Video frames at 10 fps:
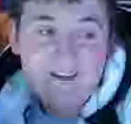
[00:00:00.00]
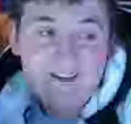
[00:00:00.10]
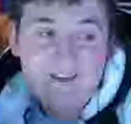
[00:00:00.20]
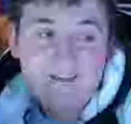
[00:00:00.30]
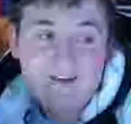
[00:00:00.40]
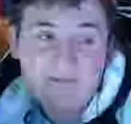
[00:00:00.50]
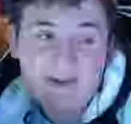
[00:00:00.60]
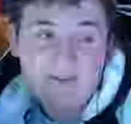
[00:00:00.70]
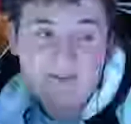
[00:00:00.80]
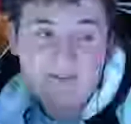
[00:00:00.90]
Handwriting
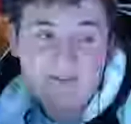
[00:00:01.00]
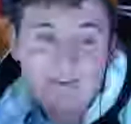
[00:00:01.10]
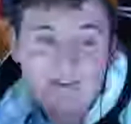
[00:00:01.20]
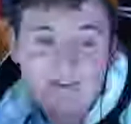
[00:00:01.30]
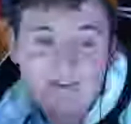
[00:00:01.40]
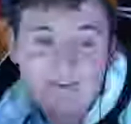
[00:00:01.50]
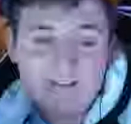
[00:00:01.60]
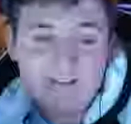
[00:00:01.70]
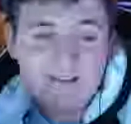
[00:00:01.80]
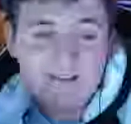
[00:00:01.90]
papers sucks.
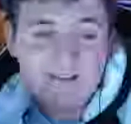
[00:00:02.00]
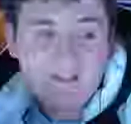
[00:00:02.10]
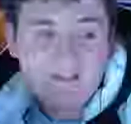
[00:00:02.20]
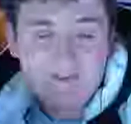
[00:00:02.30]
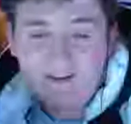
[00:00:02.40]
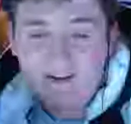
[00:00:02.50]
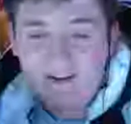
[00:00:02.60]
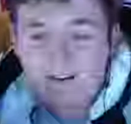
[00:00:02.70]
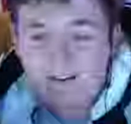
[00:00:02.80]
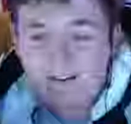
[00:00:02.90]
That's all I
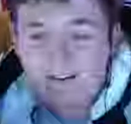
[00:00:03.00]
know.